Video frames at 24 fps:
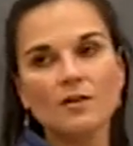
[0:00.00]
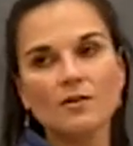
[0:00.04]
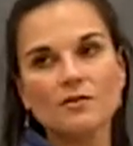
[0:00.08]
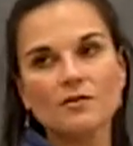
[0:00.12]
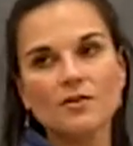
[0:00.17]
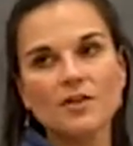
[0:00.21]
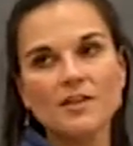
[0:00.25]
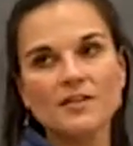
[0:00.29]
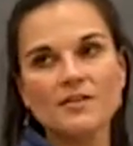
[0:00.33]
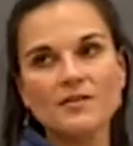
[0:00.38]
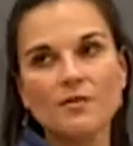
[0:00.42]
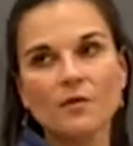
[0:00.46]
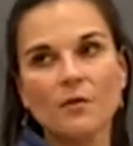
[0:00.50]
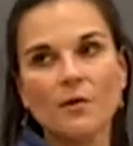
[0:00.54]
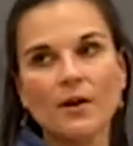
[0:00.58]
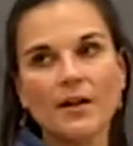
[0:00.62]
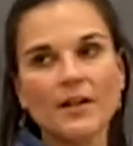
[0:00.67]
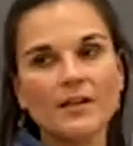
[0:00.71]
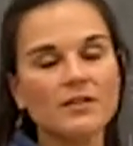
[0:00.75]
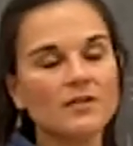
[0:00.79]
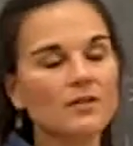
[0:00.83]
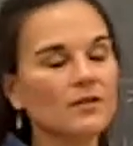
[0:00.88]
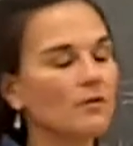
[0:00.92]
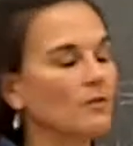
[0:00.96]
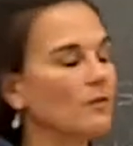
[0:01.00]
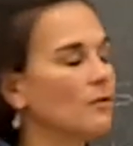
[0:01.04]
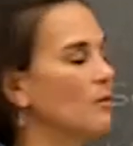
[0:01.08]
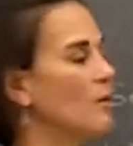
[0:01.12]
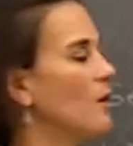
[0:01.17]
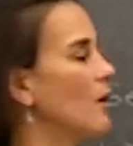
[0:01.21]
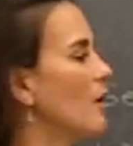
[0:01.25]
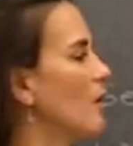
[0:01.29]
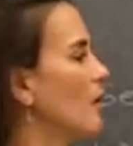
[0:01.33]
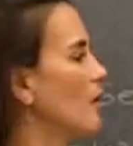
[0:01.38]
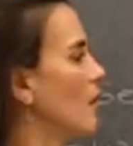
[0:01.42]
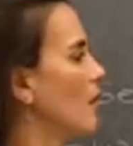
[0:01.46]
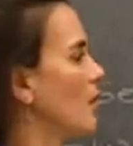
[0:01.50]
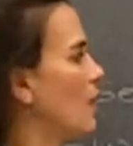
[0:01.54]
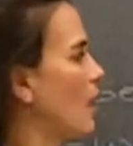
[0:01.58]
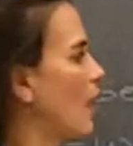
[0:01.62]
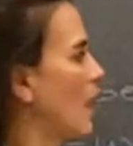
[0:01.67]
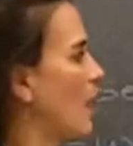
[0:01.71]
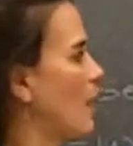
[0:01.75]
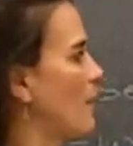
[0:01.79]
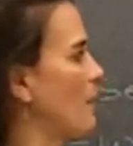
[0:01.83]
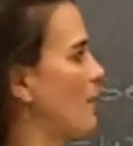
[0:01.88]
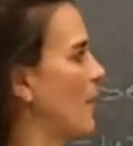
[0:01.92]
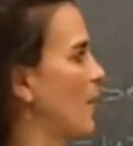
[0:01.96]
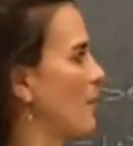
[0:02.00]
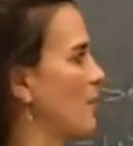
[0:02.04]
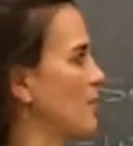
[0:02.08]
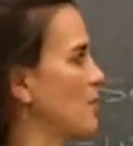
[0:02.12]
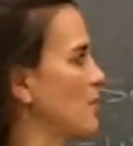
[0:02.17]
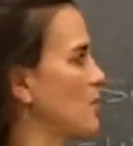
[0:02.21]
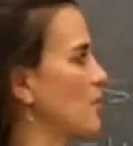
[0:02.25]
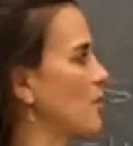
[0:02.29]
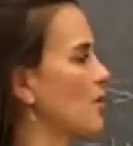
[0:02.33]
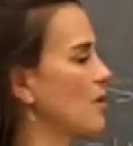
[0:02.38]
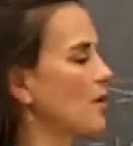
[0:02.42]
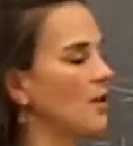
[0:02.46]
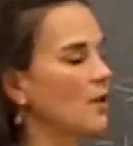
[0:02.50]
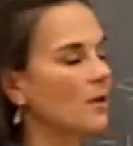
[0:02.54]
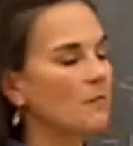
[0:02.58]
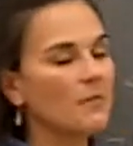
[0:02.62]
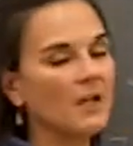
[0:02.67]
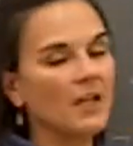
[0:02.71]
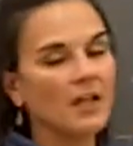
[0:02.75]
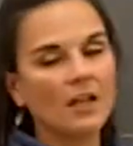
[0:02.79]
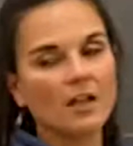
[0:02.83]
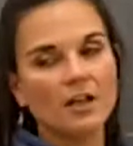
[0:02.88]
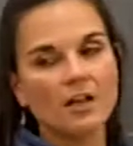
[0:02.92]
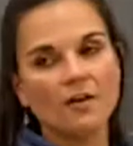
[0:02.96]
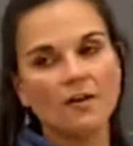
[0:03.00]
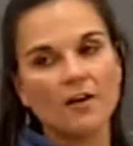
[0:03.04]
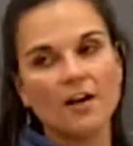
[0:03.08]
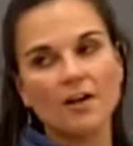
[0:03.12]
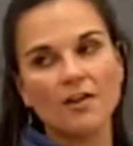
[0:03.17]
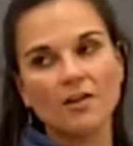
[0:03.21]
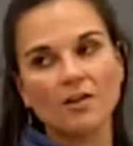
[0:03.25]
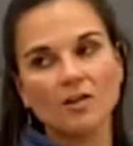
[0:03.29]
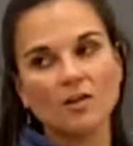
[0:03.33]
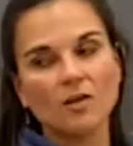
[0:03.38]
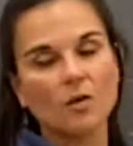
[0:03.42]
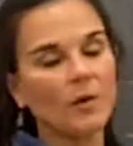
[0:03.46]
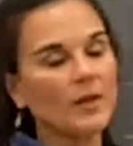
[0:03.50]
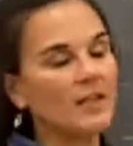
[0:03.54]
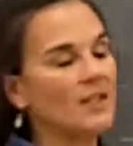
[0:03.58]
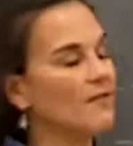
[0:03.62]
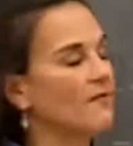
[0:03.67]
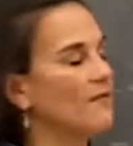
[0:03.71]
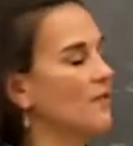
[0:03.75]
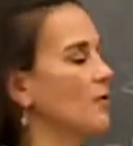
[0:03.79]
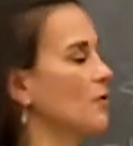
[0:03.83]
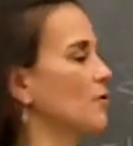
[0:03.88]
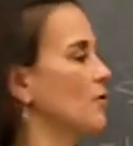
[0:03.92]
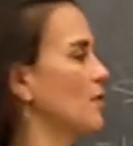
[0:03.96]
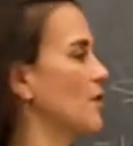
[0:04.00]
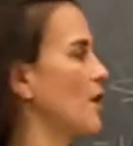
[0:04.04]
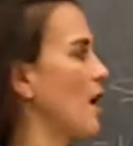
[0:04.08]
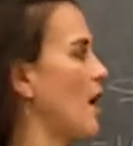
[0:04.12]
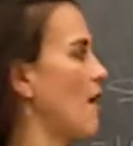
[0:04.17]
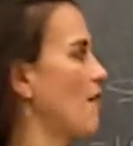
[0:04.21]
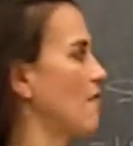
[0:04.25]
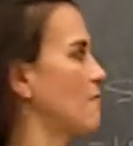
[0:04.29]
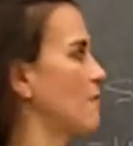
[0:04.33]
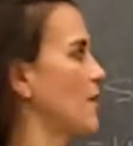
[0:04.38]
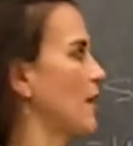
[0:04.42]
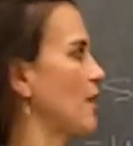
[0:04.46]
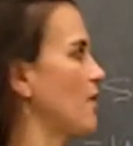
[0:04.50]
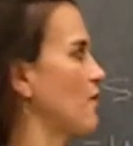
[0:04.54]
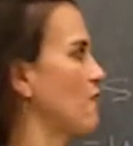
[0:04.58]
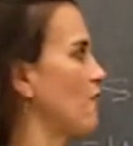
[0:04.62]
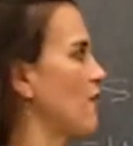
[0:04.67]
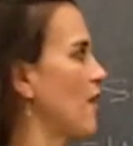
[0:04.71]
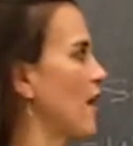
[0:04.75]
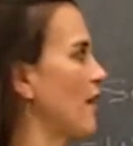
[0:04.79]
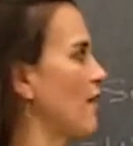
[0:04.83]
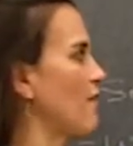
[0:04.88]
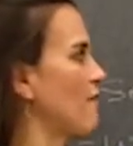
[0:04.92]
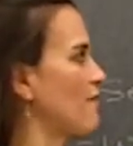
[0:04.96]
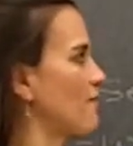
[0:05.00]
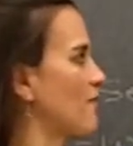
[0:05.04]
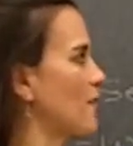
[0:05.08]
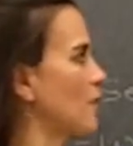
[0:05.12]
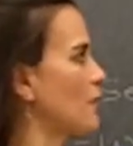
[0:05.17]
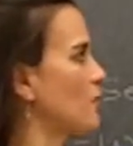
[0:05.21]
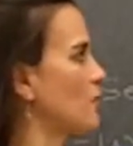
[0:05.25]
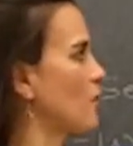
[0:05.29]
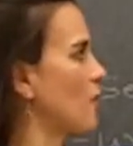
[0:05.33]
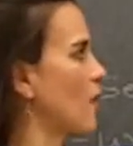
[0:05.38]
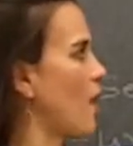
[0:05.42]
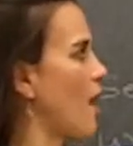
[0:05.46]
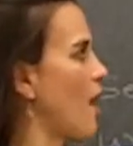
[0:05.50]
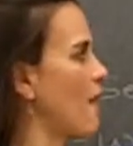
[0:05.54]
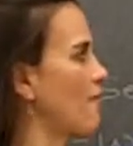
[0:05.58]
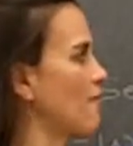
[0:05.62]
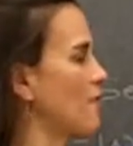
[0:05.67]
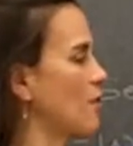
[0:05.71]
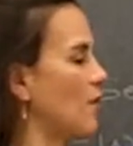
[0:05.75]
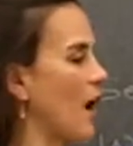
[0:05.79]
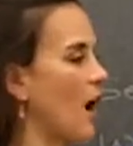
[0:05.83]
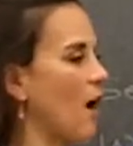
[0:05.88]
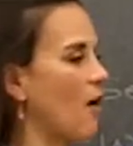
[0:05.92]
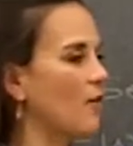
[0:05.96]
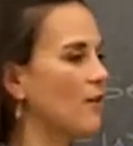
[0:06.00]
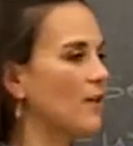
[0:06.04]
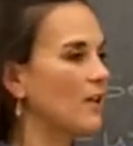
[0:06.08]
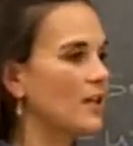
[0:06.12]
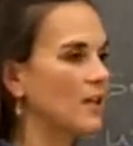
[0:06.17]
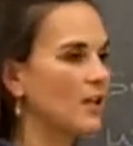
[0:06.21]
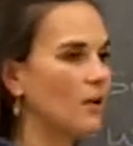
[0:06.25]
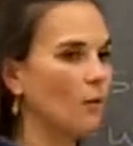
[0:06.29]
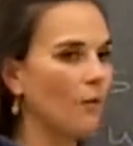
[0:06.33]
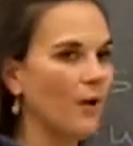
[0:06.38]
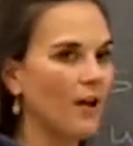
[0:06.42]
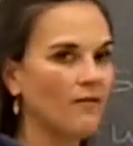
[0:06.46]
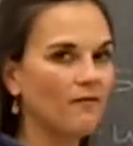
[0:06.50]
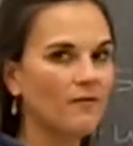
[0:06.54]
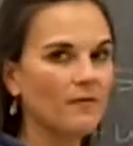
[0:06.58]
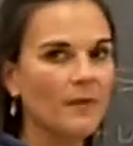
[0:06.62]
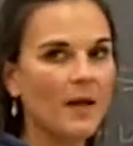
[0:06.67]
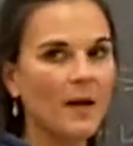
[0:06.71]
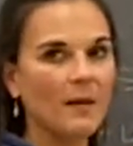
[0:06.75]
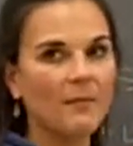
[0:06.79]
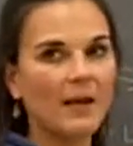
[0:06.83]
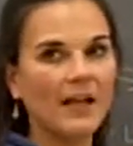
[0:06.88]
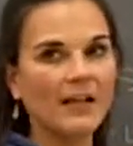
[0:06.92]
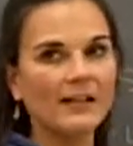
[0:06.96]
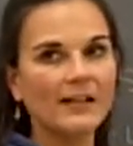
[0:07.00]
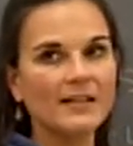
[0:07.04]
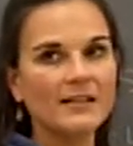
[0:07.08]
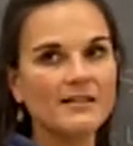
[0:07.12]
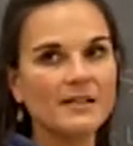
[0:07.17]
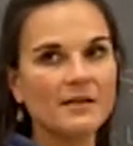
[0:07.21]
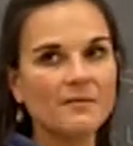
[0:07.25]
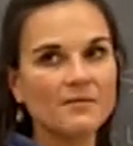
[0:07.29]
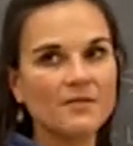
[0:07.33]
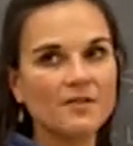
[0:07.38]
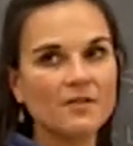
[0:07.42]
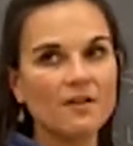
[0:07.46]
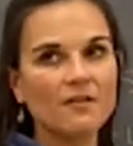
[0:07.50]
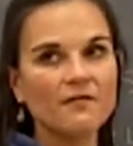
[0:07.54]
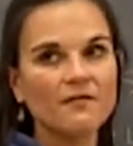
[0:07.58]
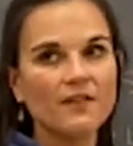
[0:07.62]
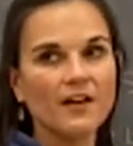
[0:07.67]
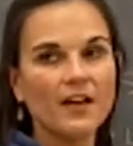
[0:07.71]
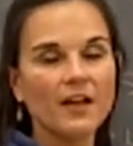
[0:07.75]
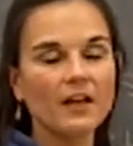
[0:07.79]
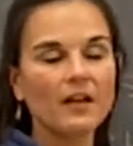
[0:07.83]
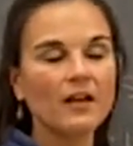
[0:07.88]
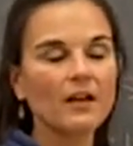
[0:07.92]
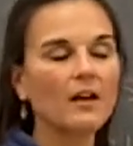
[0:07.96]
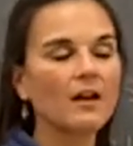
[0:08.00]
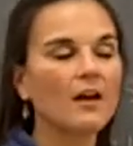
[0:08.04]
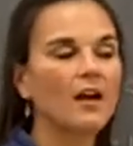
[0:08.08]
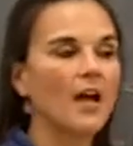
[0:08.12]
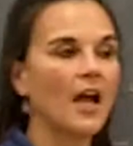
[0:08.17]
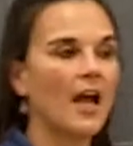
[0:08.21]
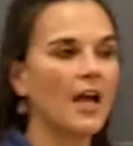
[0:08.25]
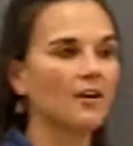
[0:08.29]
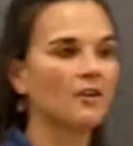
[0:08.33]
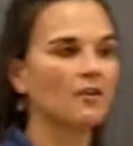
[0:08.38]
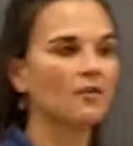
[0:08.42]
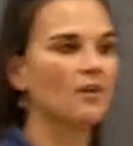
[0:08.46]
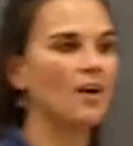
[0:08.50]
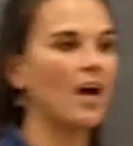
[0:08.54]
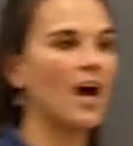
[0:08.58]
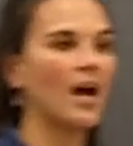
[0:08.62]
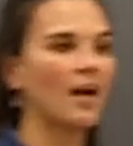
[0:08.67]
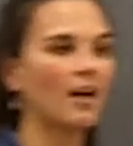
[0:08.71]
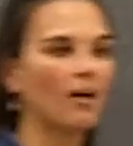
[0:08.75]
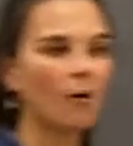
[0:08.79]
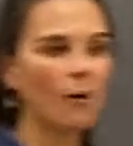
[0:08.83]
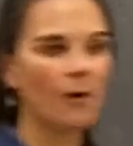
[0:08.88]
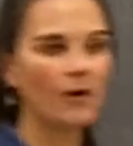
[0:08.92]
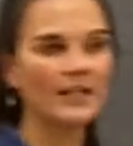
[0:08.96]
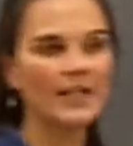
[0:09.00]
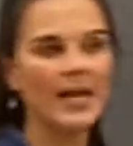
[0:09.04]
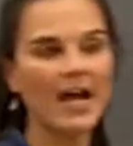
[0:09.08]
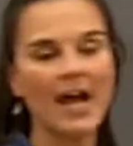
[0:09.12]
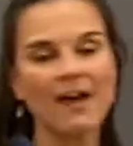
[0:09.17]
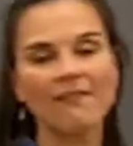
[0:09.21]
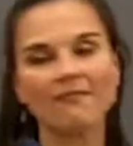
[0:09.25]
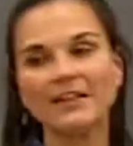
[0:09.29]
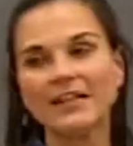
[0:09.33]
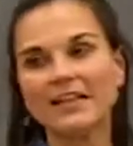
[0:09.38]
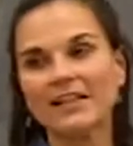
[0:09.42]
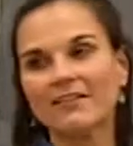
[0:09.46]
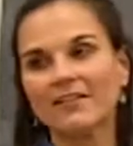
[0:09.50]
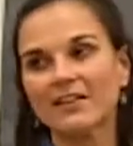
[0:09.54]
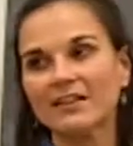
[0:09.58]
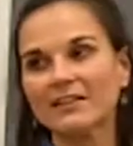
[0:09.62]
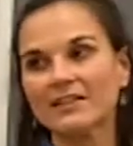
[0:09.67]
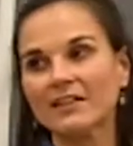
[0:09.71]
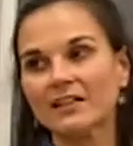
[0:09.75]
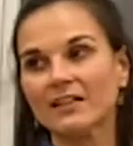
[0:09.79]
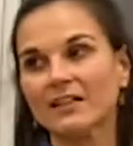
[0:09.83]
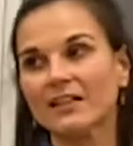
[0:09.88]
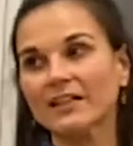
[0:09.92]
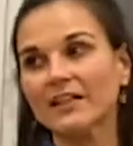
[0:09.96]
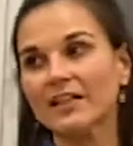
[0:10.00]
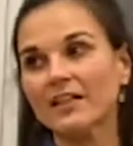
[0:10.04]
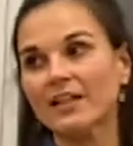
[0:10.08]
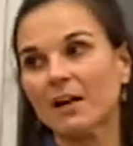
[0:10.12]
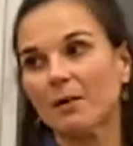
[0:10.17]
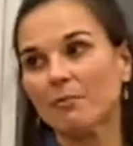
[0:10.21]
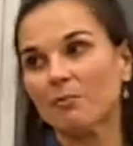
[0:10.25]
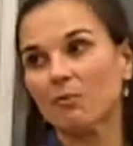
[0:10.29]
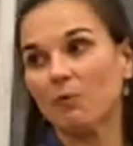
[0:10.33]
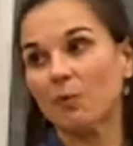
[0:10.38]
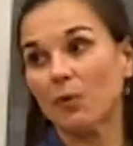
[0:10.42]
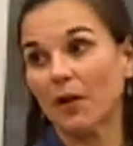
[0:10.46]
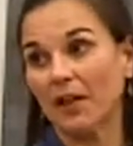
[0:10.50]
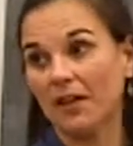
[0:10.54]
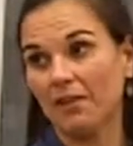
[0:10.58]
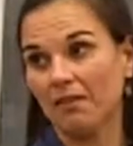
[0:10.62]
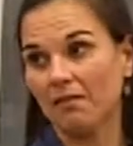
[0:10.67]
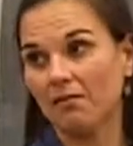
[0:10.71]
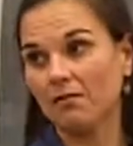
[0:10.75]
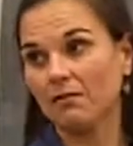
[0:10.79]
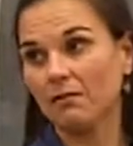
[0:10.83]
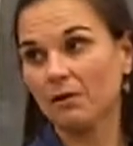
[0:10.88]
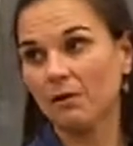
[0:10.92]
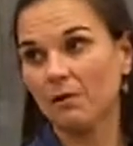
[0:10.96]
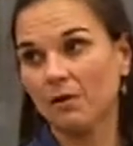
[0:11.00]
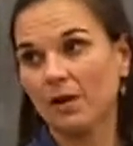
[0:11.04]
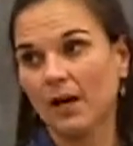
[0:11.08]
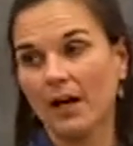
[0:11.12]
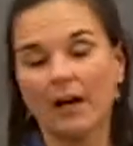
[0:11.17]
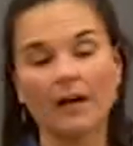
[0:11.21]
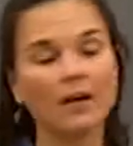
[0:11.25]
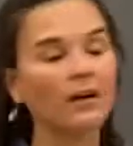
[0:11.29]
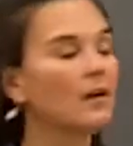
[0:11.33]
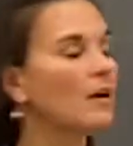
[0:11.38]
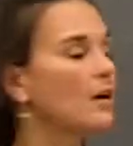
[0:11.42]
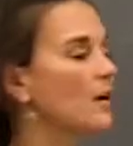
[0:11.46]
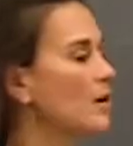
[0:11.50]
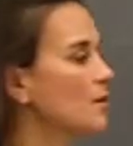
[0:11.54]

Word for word: You're just going to, um, I'm going to show you in a minute here how you're going to filter it off, but you've got to filter off your alkene away from that magnesium sulfate and you're not going to have anything to clean it up with, okay?